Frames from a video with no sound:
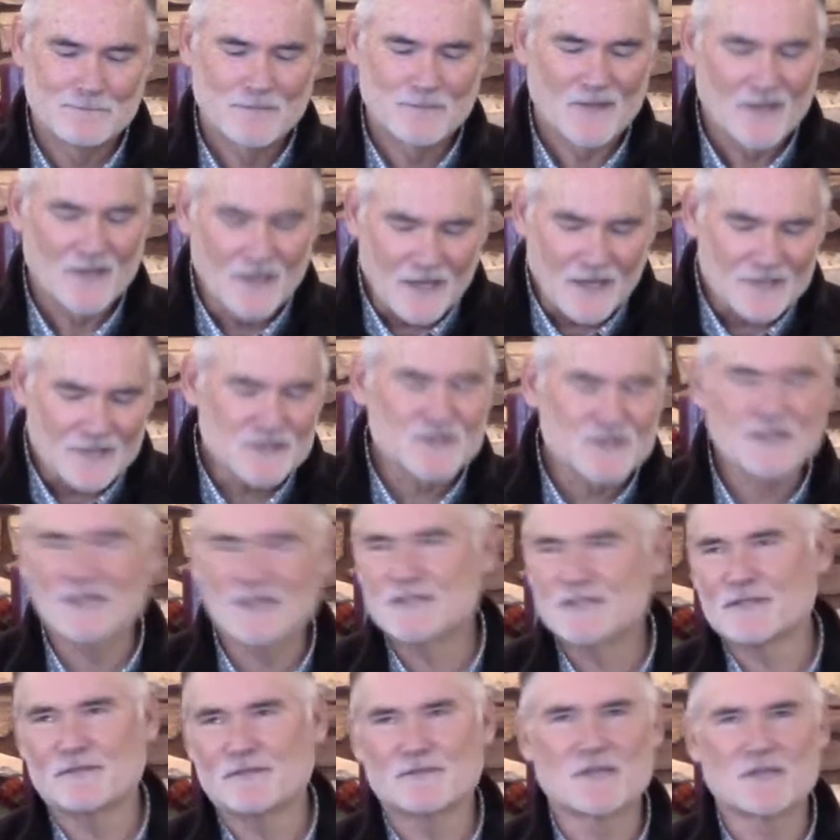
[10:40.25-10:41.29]
God's
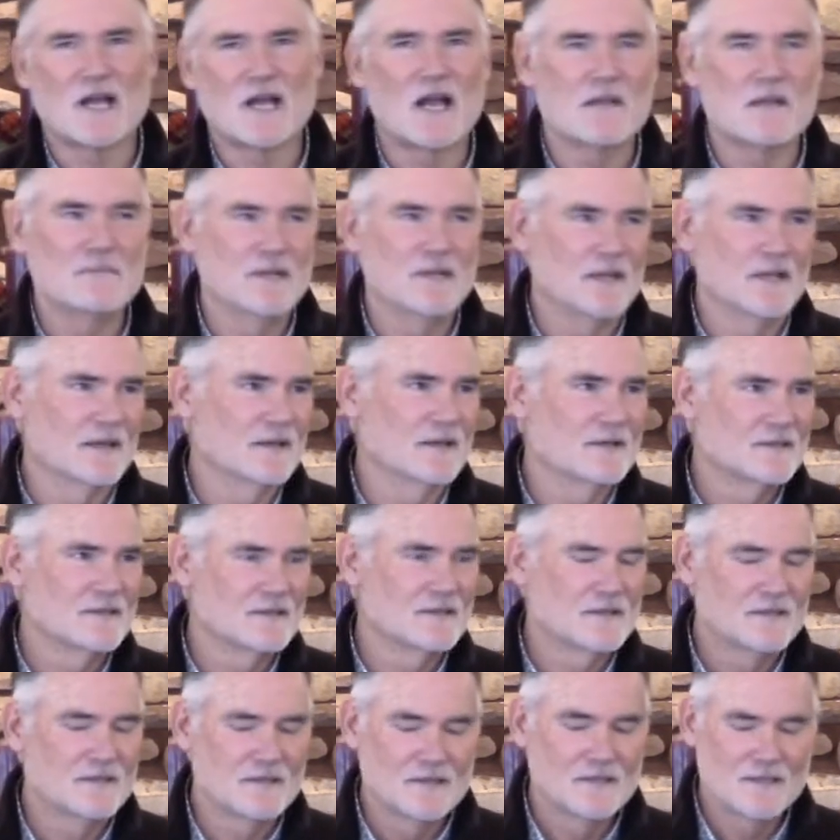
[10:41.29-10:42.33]
sense of timing
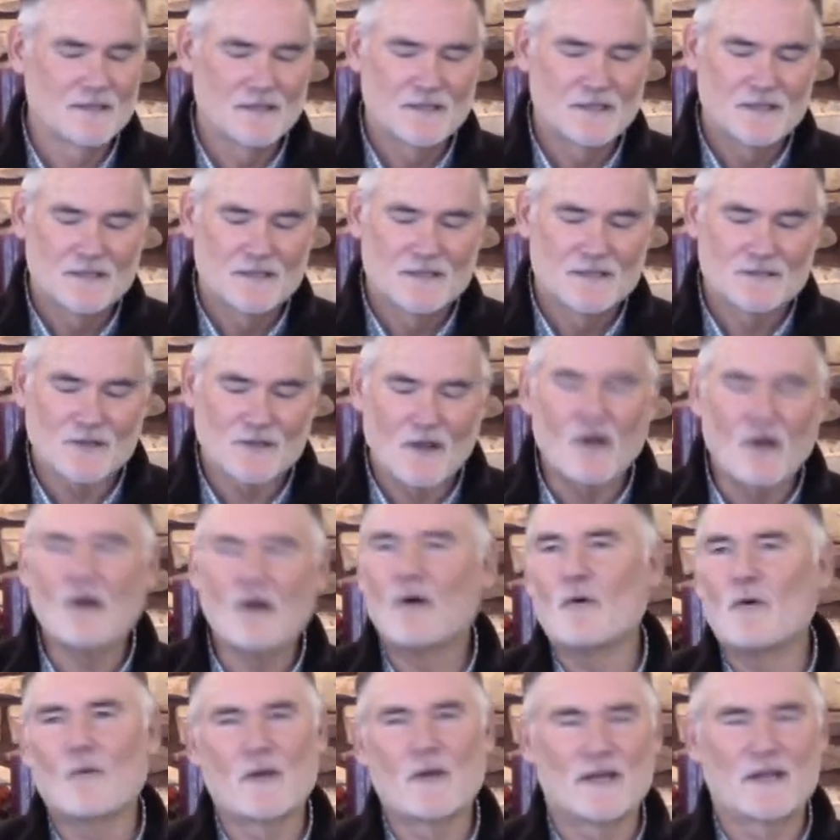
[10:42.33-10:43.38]

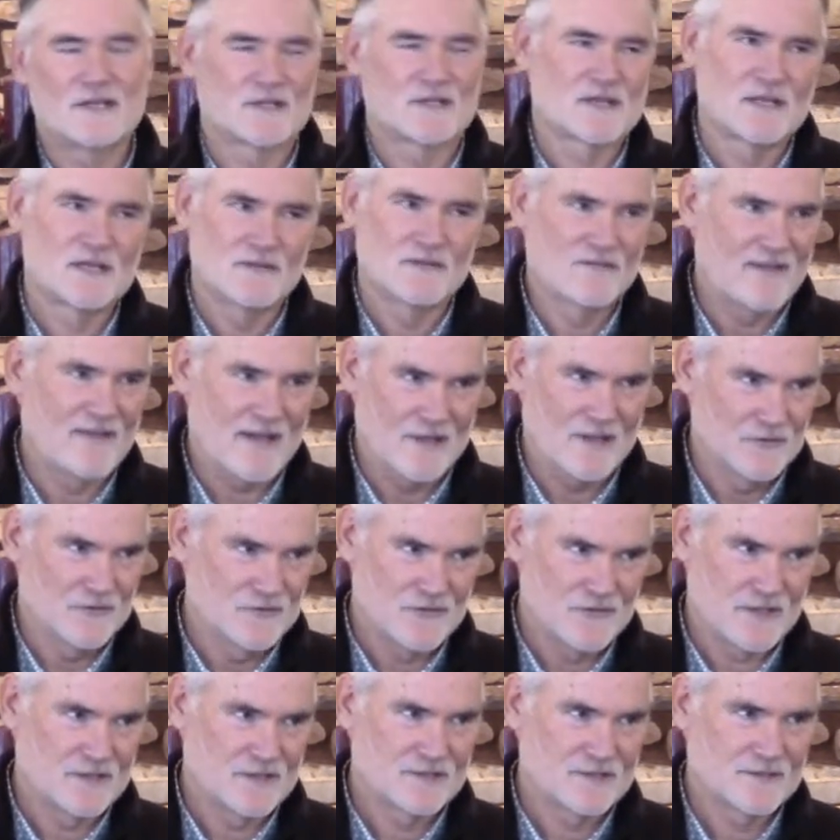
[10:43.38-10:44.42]
always
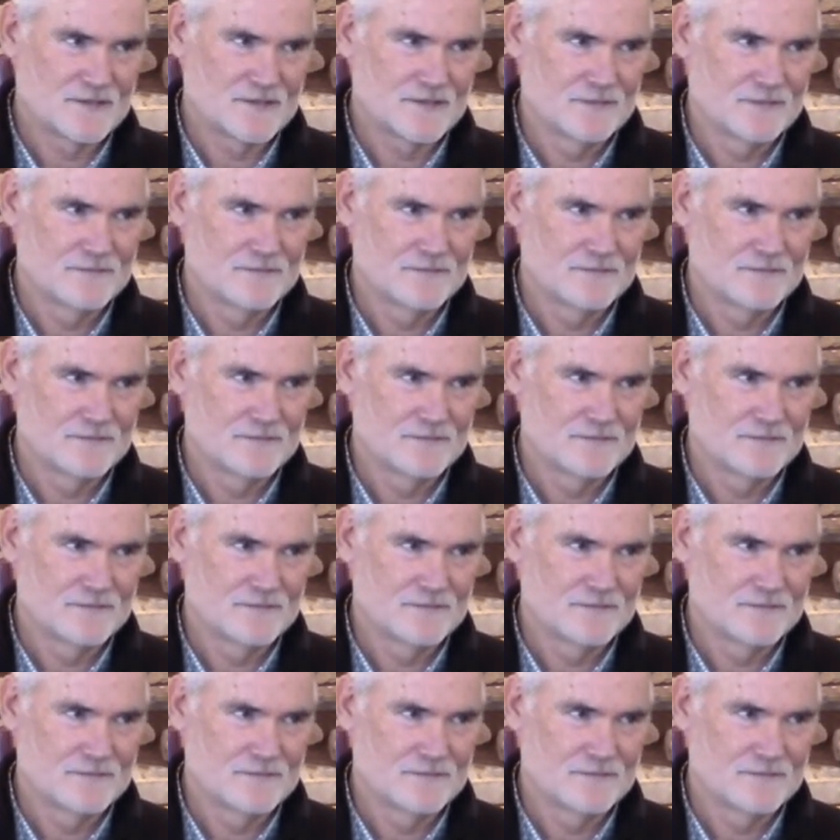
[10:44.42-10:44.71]
confounds us.